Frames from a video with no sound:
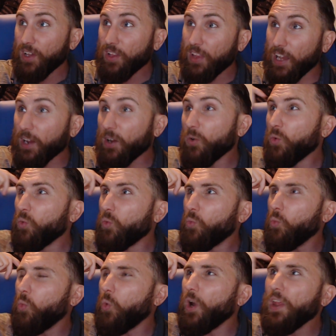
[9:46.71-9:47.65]
like,
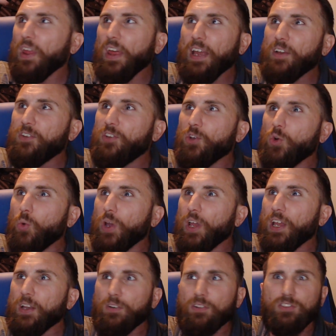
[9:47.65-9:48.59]
what are they
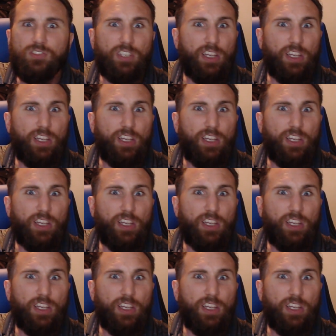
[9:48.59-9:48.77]
doing?